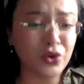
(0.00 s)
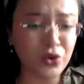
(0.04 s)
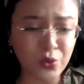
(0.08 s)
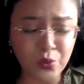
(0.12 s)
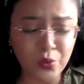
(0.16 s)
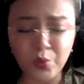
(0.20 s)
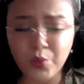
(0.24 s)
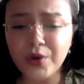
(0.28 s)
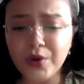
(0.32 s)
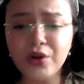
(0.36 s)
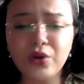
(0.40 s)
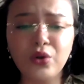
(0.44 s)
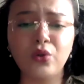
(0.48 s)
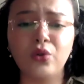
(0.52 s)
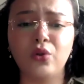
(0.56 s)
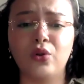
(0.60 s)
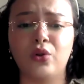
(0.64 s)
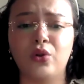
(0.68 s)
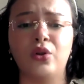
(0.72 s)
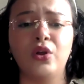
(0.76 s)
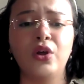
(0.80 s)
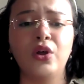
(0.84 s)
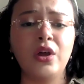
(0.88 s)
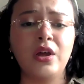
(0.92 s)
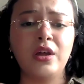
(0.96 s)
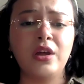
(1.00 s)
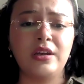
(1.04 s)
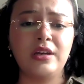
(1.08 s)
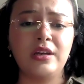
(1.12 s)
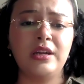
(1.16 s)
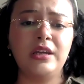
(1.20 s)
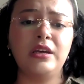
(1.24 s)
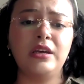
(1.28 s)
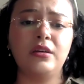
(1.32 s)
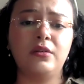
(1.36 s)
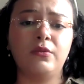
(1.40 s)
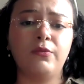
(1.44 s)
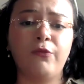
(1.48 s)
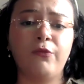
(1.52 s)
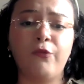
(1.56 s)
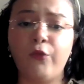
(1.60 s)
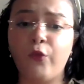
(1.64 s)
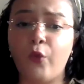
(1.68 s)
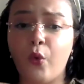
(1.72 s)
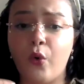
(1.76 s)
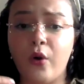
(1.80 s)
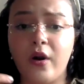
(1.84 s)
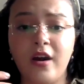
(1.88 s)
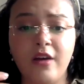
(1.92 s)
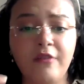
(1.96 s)
critical need
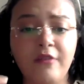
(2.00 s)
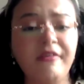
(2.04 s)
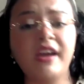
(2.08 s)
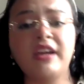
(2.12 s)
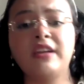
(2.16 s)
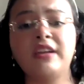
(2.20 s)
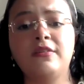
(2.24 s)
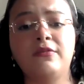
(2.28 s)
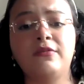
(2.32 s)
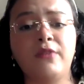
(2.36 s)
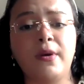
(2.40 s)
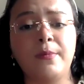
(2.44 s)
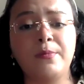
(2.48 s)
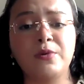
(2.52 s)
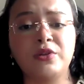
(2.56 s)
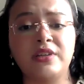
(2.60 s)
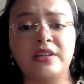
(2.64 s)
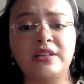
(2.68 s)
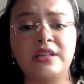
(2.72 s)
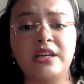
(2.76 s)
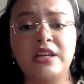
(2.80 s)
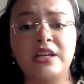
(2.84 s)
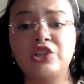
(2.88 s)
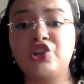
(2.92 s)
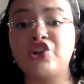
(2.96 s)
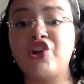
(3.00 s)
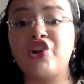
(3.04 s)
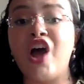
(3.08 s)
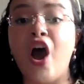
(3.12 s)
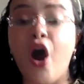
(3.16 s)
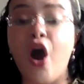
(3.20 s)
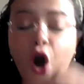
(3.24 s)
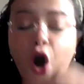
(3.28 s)
for effective representation at